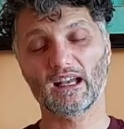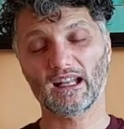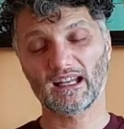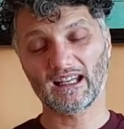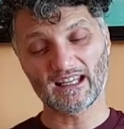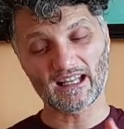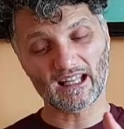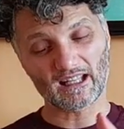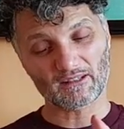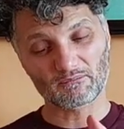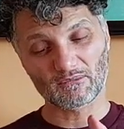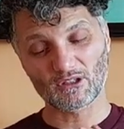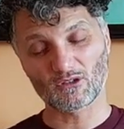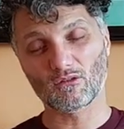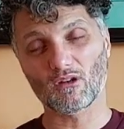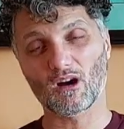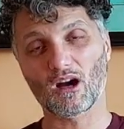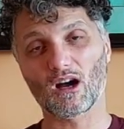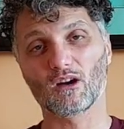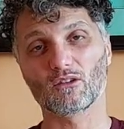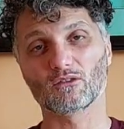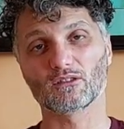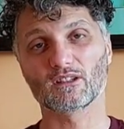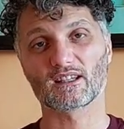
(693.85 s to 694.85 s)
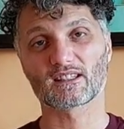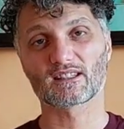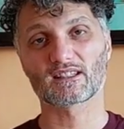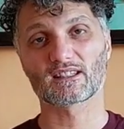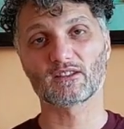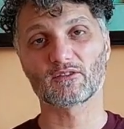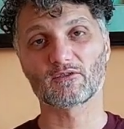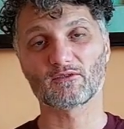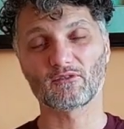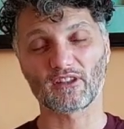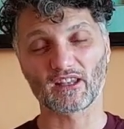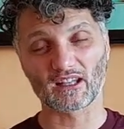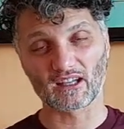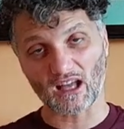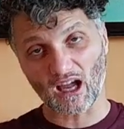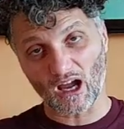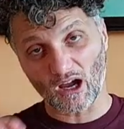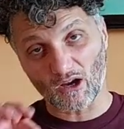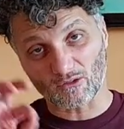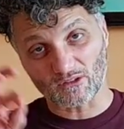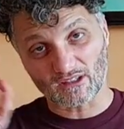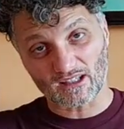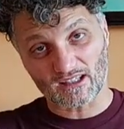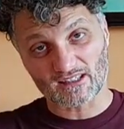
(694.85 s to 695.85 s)
Let me know how does this feel,
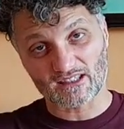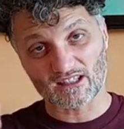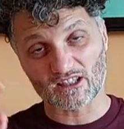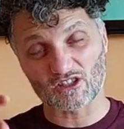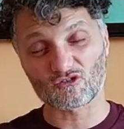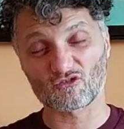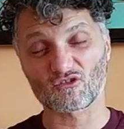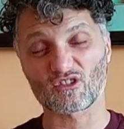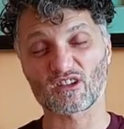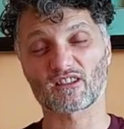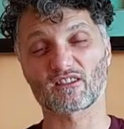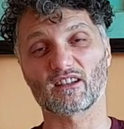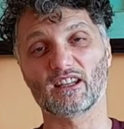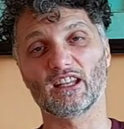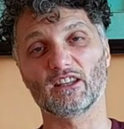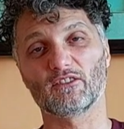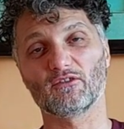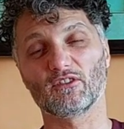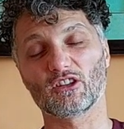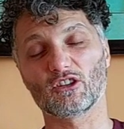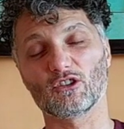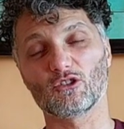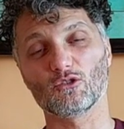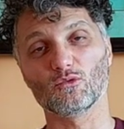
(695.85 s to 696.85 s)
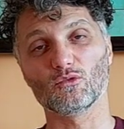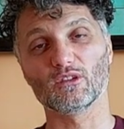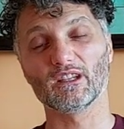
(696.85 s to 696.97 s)
how does this resonate with you.